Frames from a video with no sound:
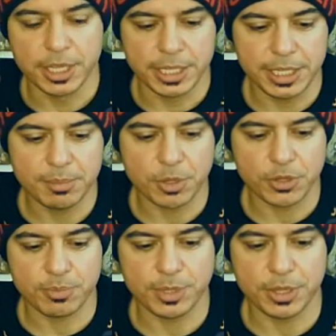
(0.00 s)
He
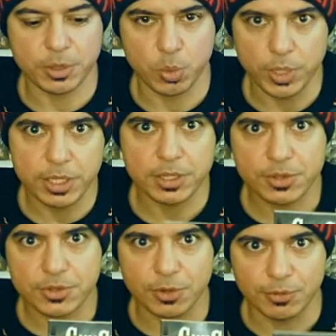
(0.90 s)
must be the
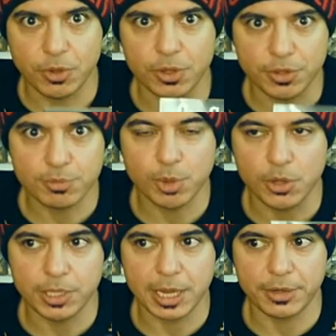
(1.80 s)
weakest of all the
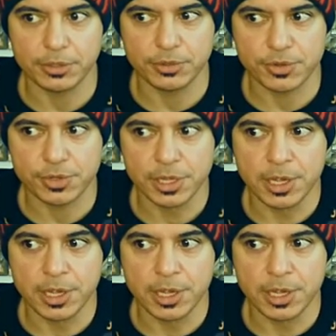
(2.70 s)
Spawn characters.